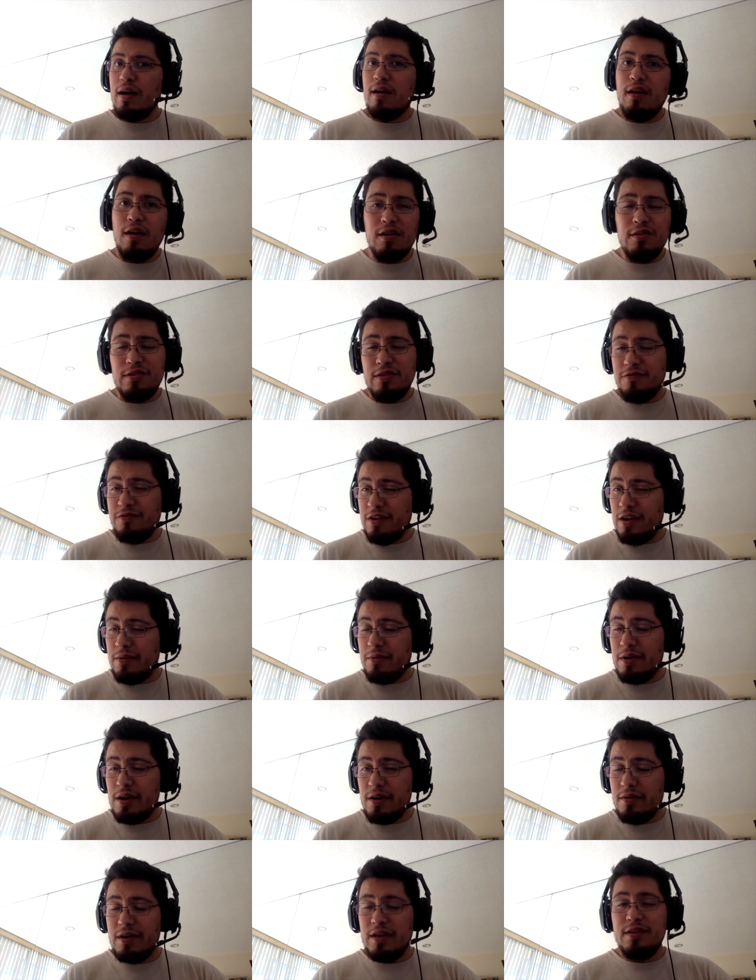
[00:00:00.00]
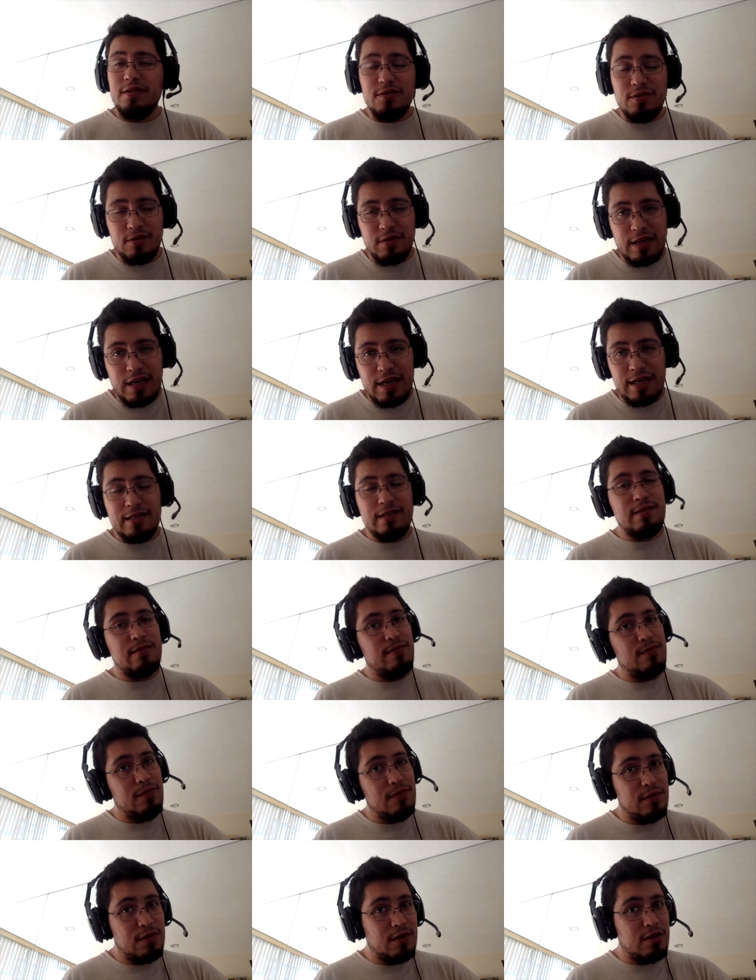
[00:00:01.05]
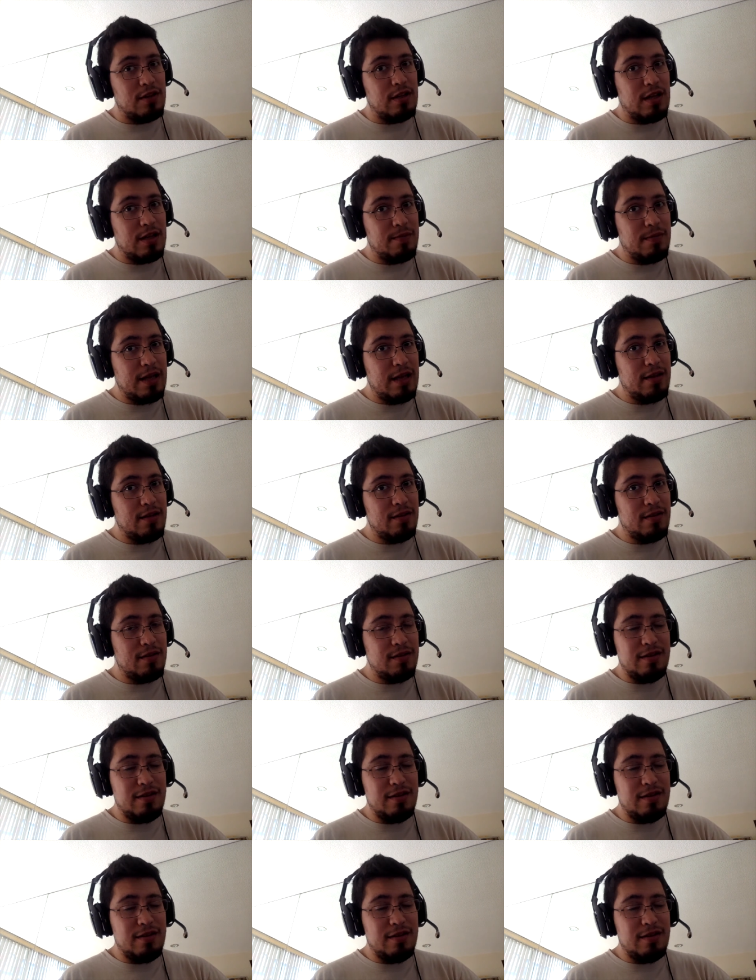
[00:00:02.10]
until February. Sorry, guys not that man,